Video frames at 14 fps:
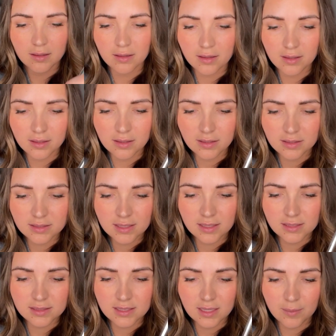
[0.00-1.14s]
this
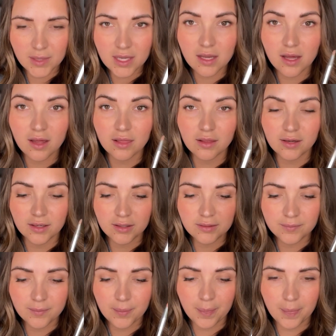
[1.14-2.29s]
demi color
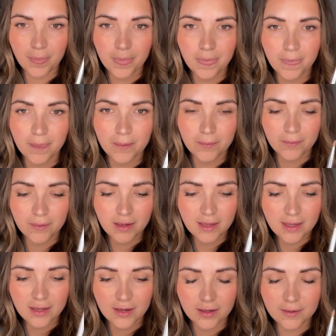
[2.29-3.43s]
right
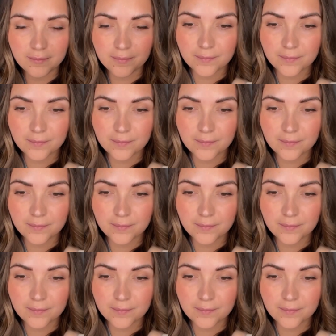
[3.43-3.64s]
here,